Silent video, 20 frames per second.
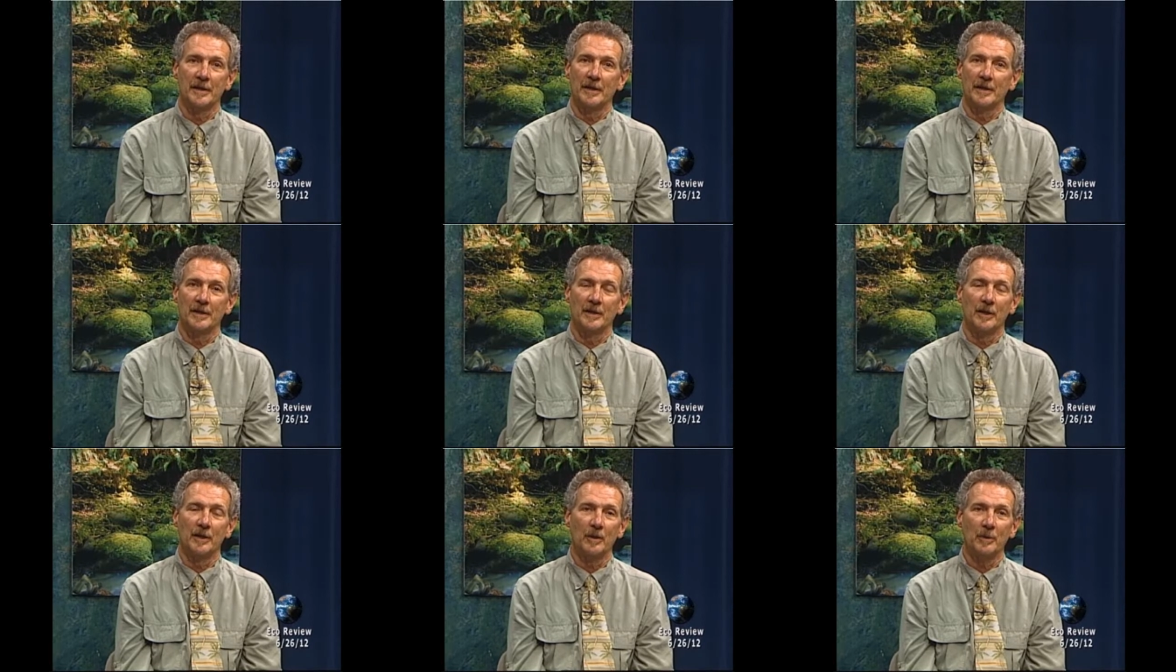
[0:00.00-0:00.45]

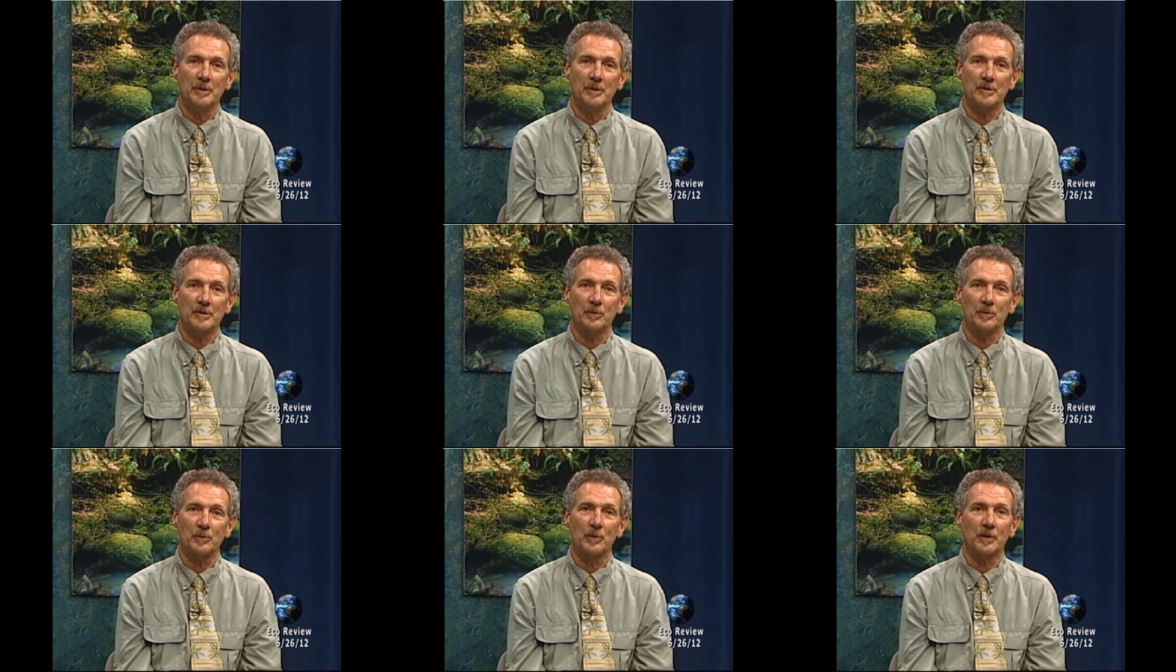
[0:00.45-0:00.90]

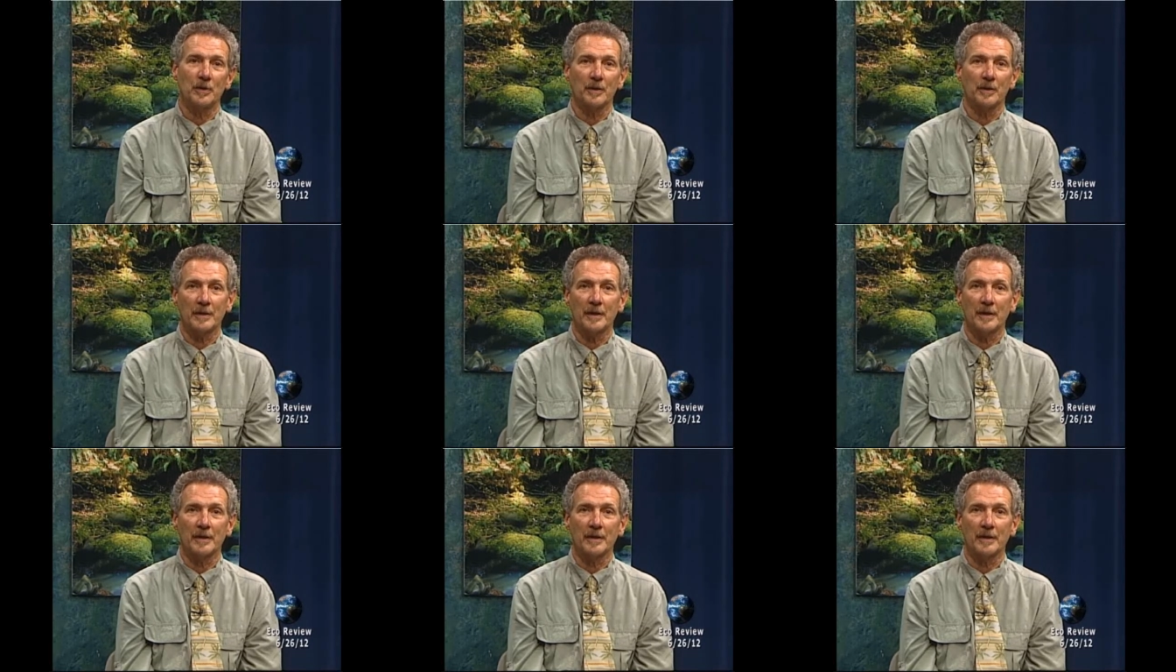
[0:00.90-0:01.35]
Yeoman's
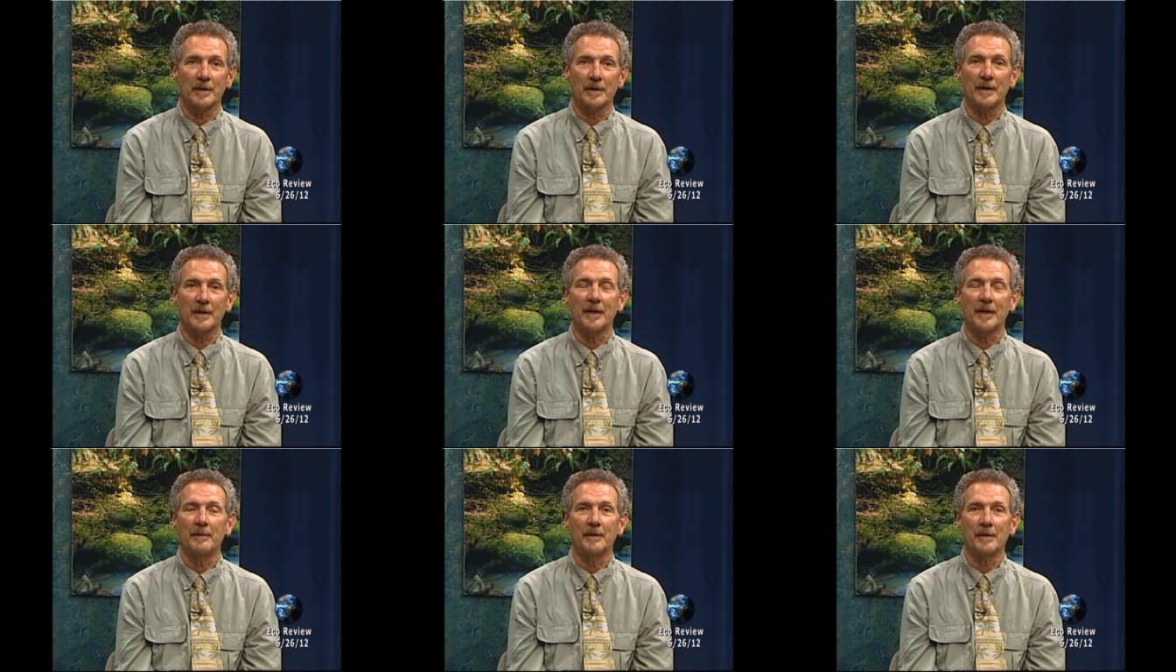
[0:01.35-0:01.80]
work in
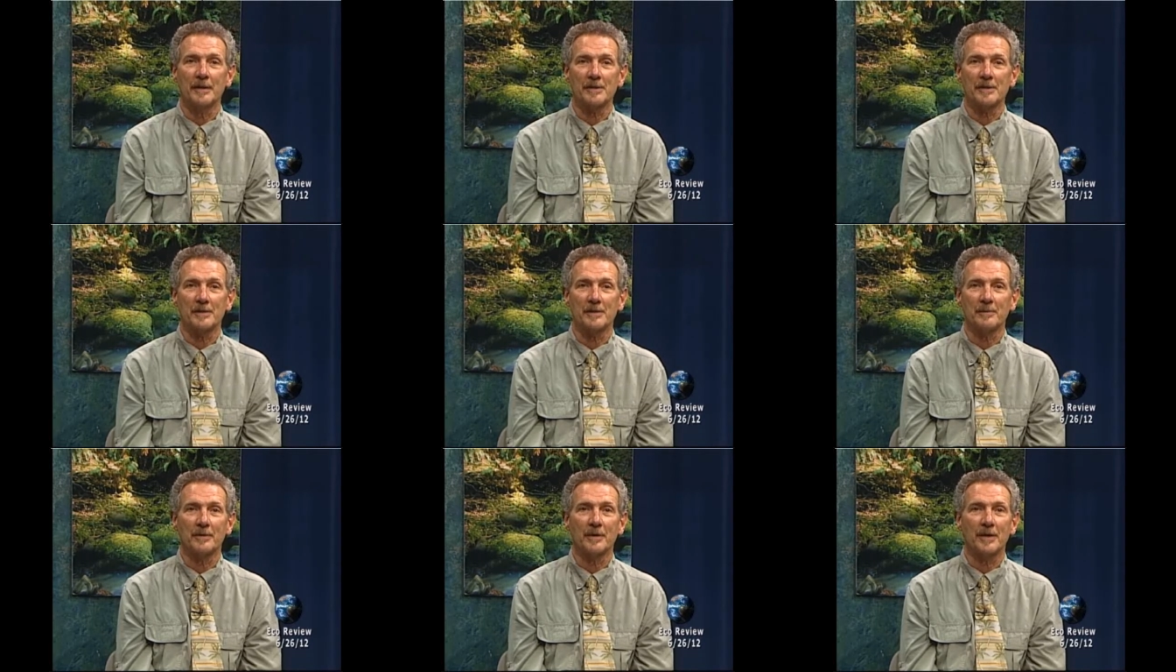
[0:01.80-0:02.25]
keeping us
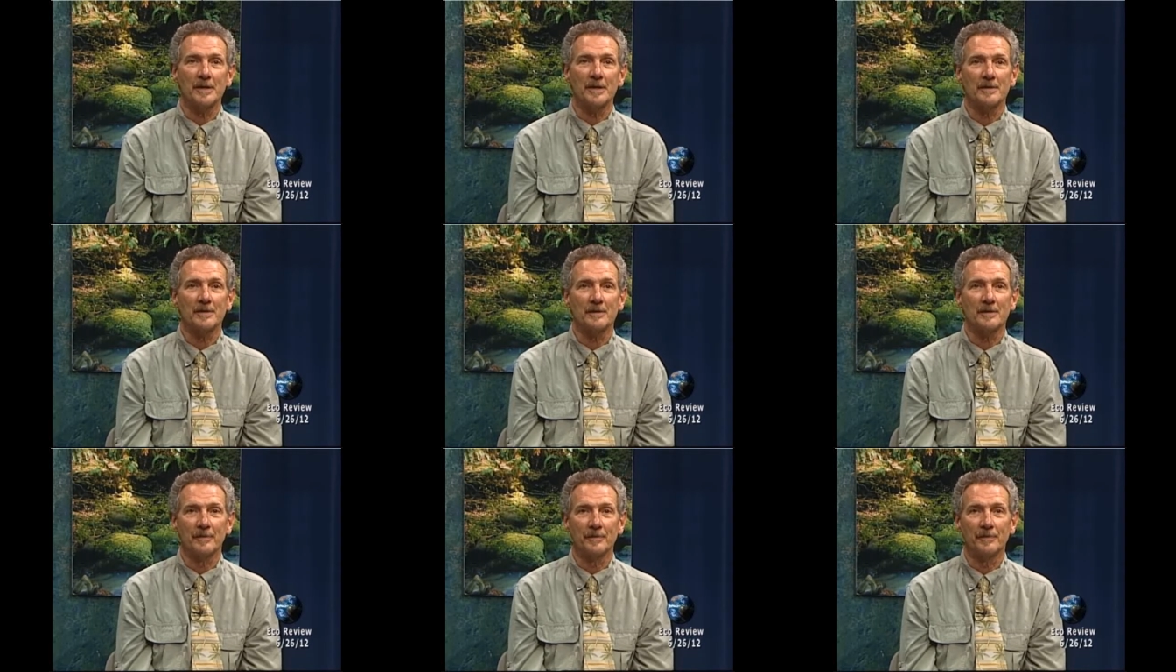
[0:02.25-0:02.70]
abreast
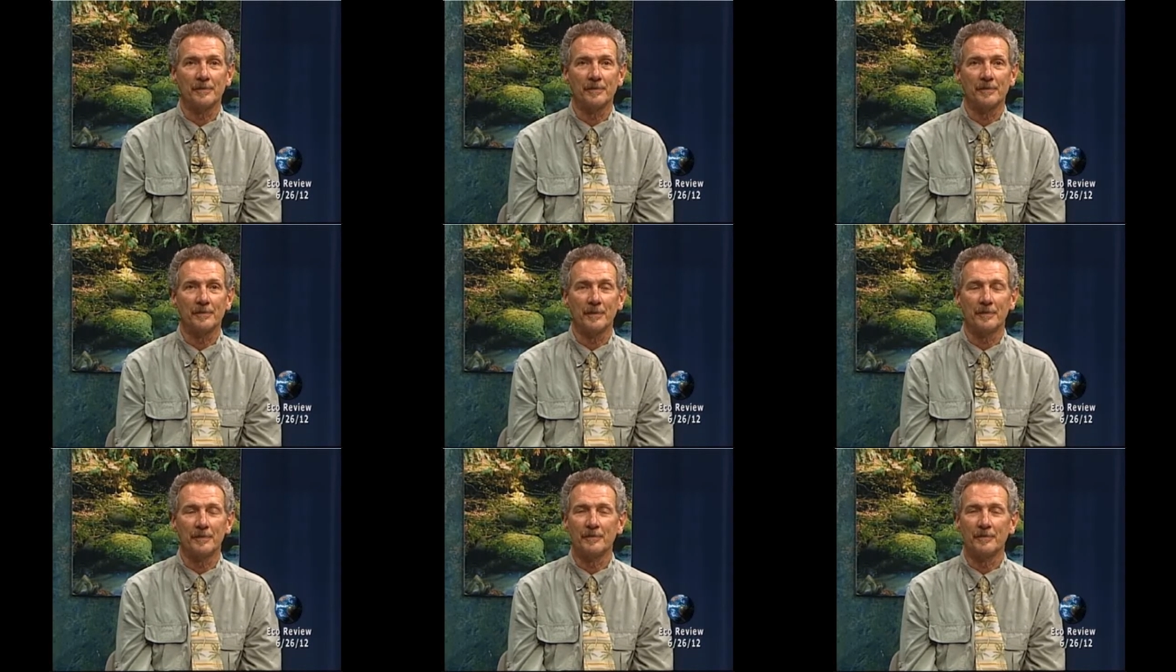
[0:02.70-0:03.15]
of
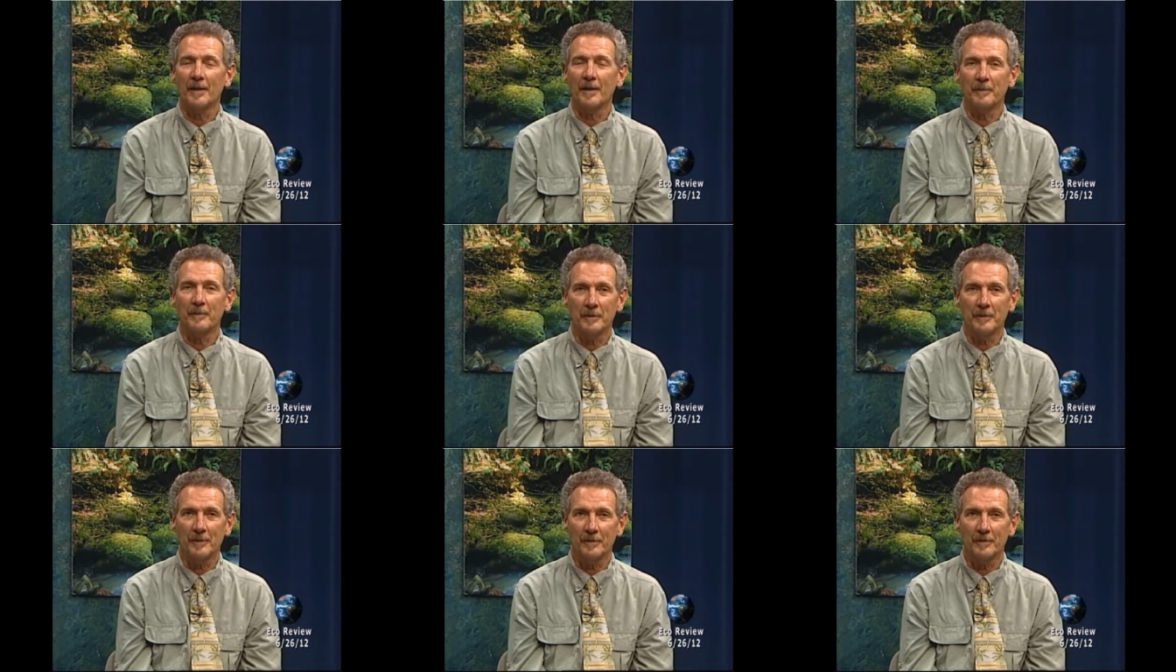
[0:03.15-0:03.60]

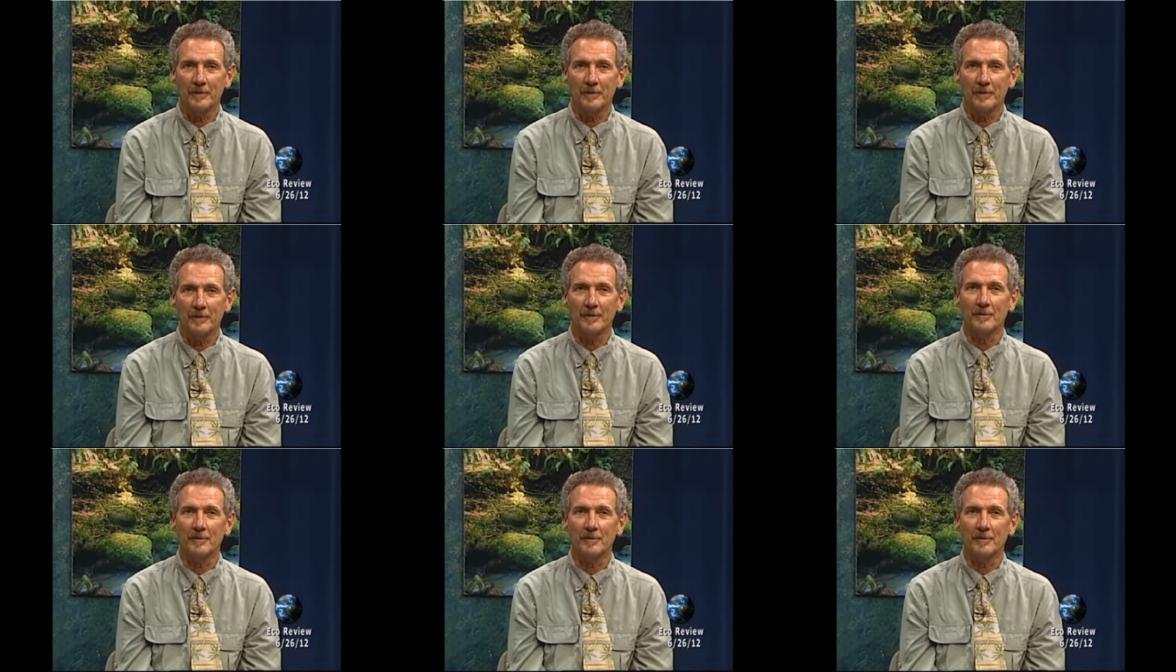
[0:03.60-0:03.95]
developments in